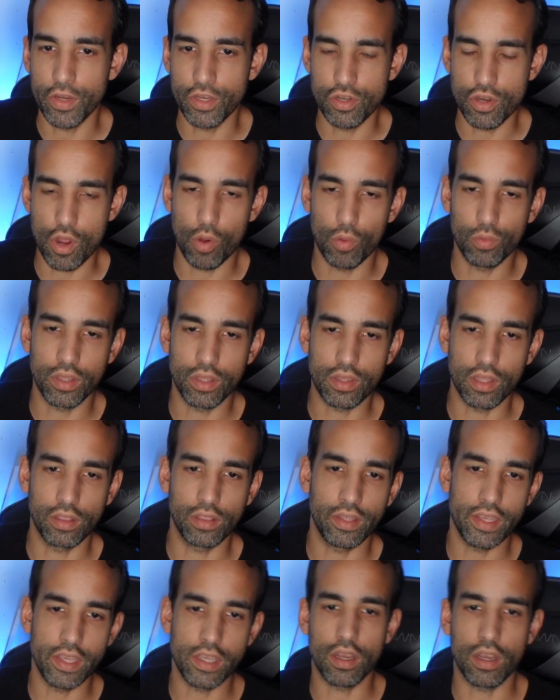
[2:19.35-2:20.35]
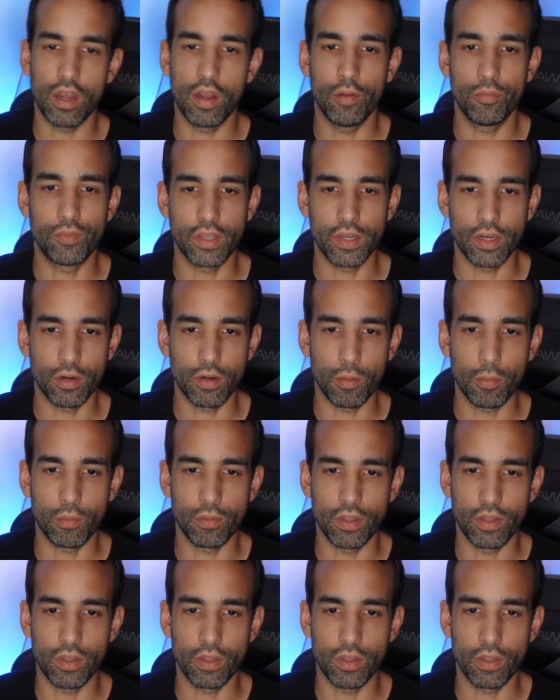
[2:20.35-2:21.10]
know that the leak of their